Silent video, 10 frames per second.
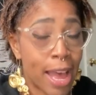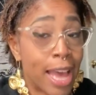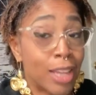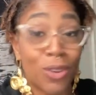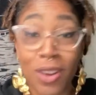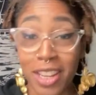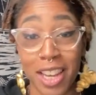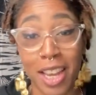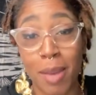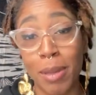I had long
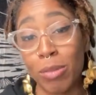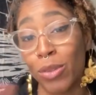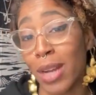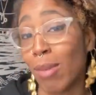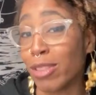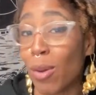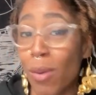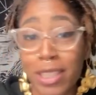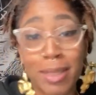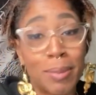hair. People thought I was
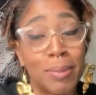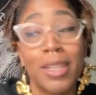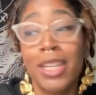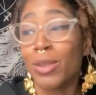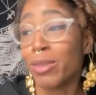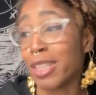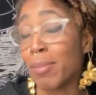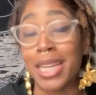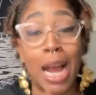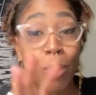going do
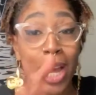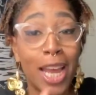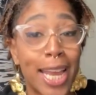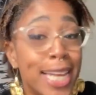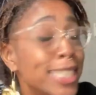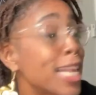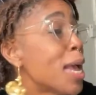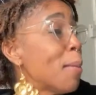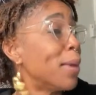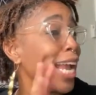something. I was.
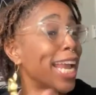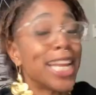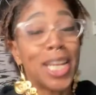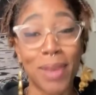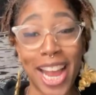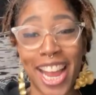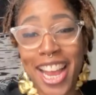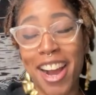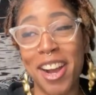But anyway,